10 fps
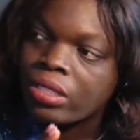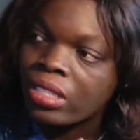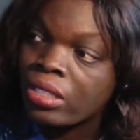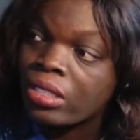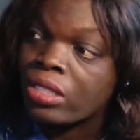
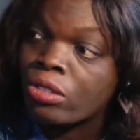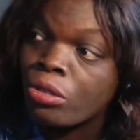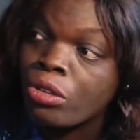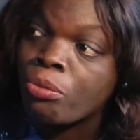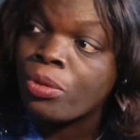since it's
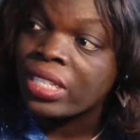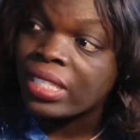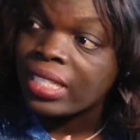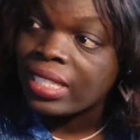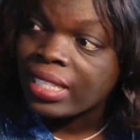not going to be a
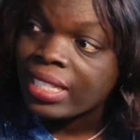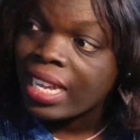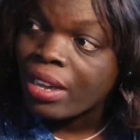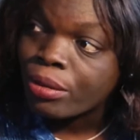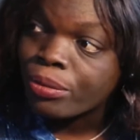
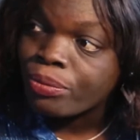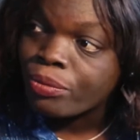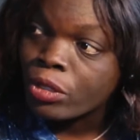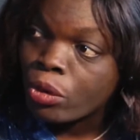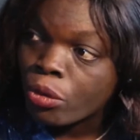seasonal
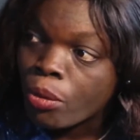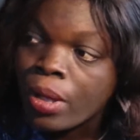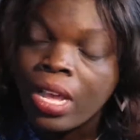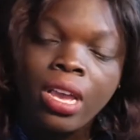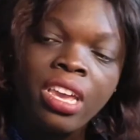
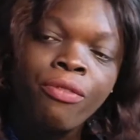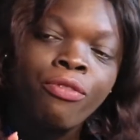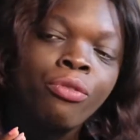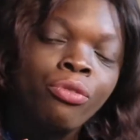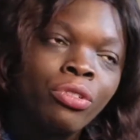crop. If
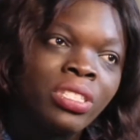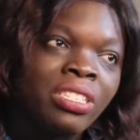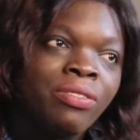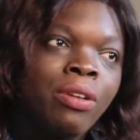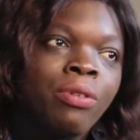you
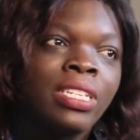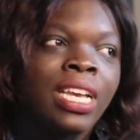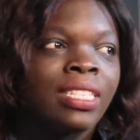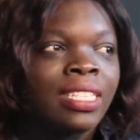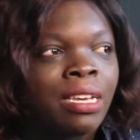notice very well,
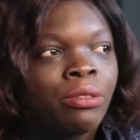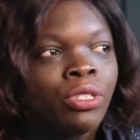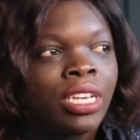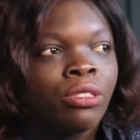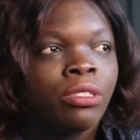there are times
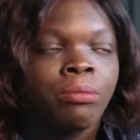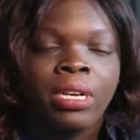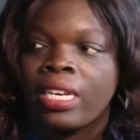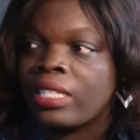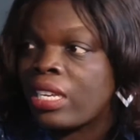you get to the
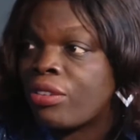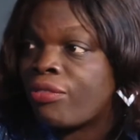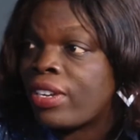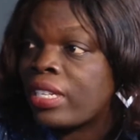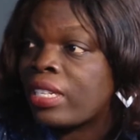market and you
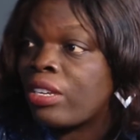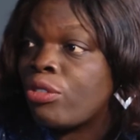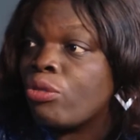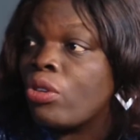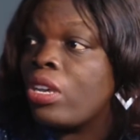find out
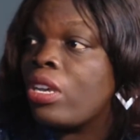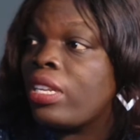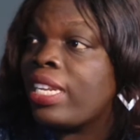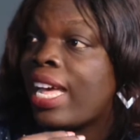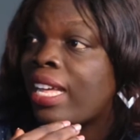
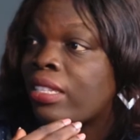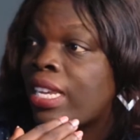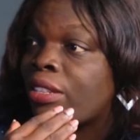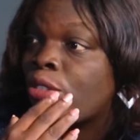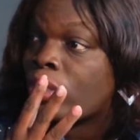that
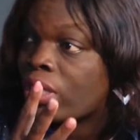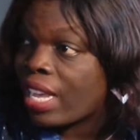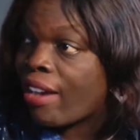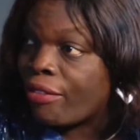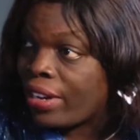they are
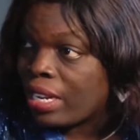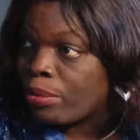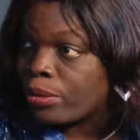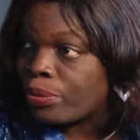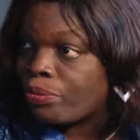not
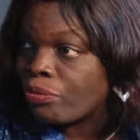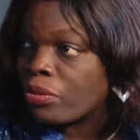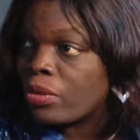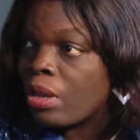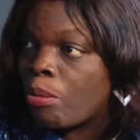available.
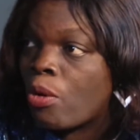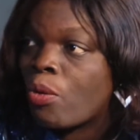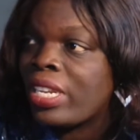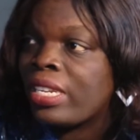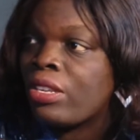But
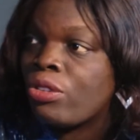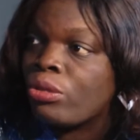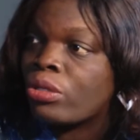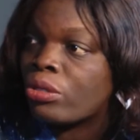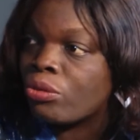when
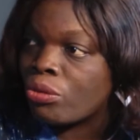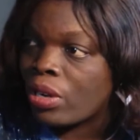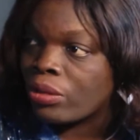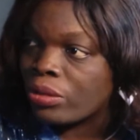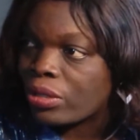the youth
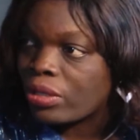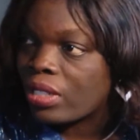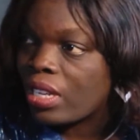around